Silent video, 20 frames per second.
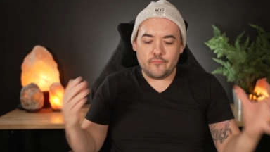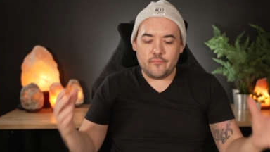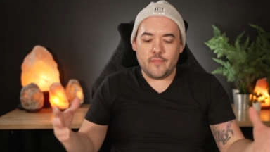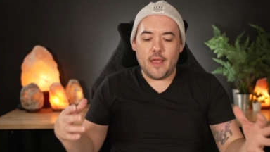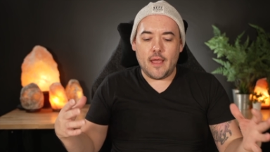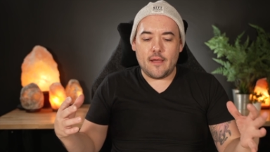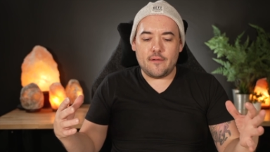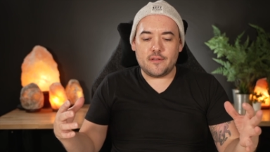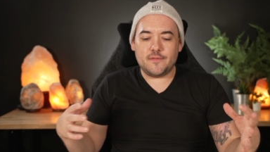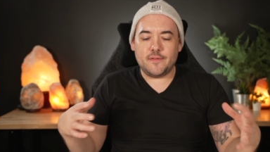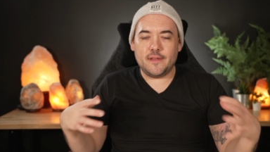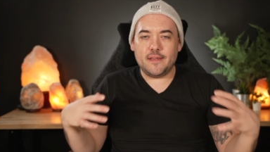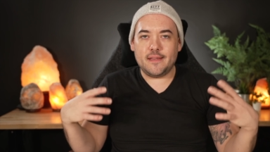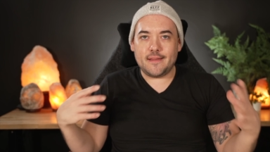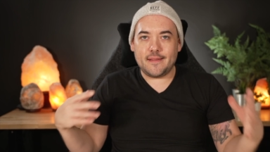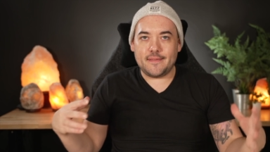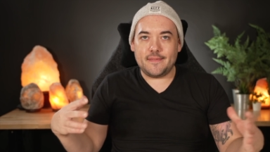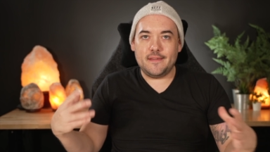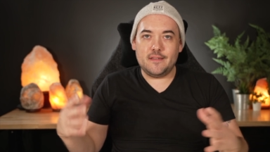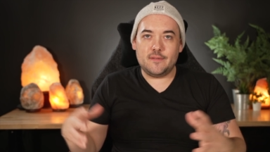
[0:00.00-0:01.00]
I was feeling
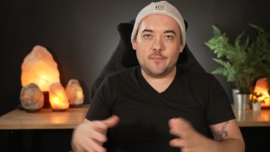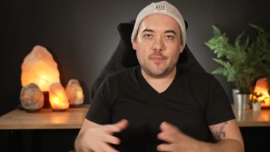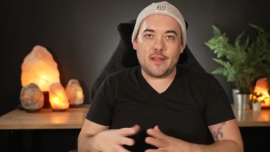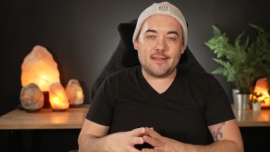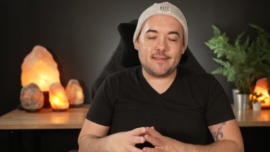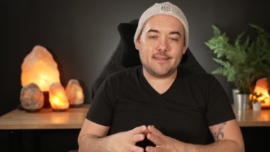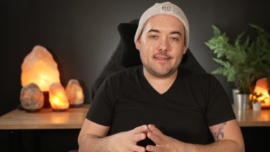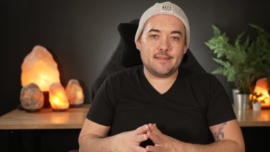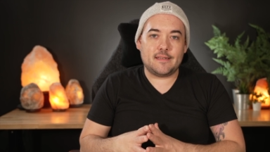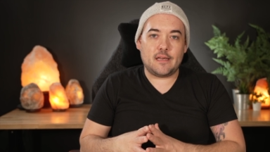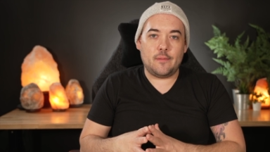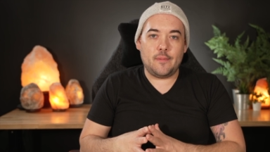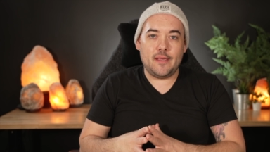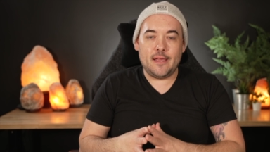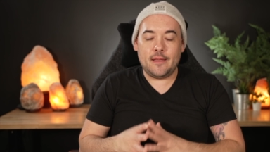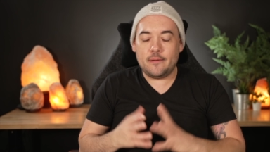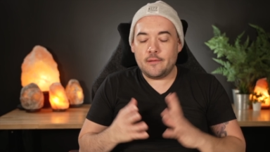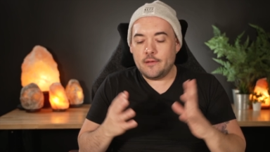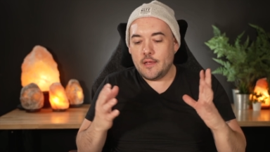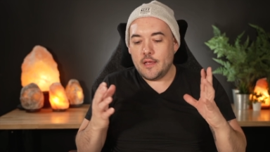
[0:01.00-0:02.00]
like these blessings coming
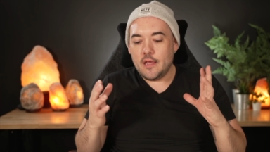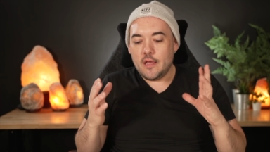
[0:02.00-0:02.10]
in.